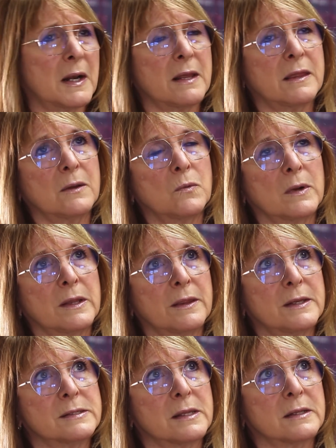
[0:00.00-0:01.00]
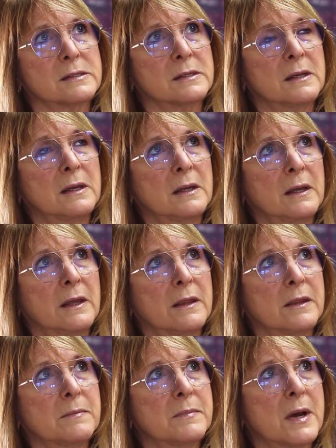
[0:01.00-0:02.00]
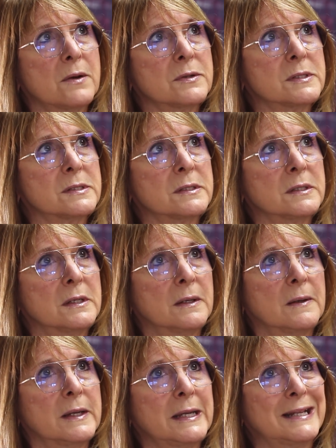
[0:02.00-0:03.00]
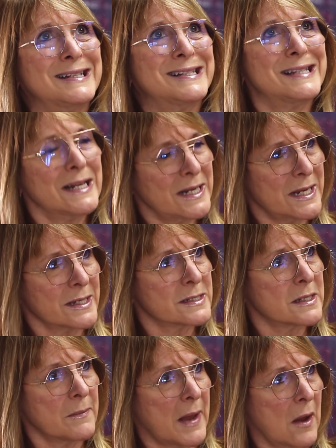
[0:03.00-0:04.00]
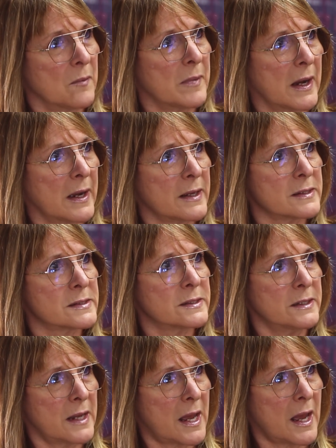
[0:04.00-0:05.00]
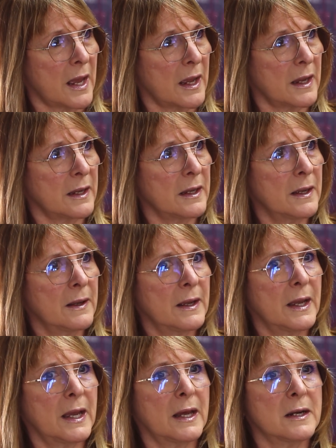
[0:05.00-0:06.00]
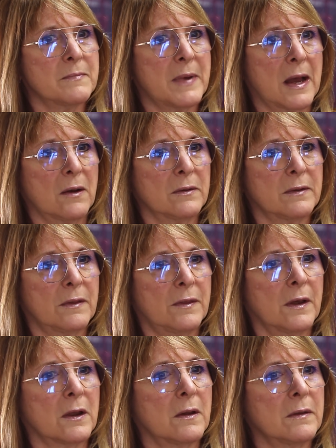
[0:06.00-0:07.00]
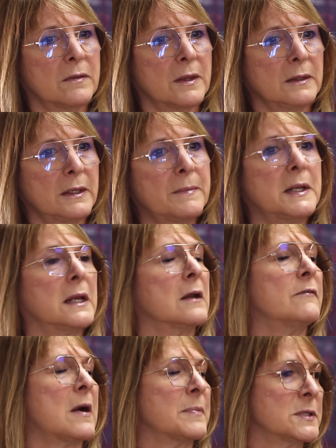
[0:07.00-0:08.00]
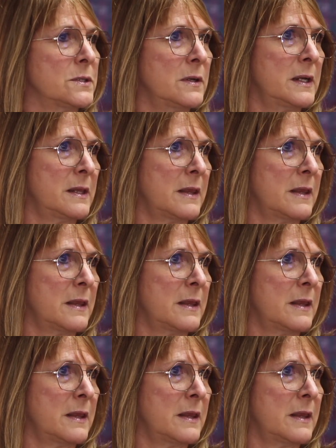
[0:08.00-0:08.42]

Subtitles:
And I think one of the things that's the most insidious about bias today and about the limiting of opportunity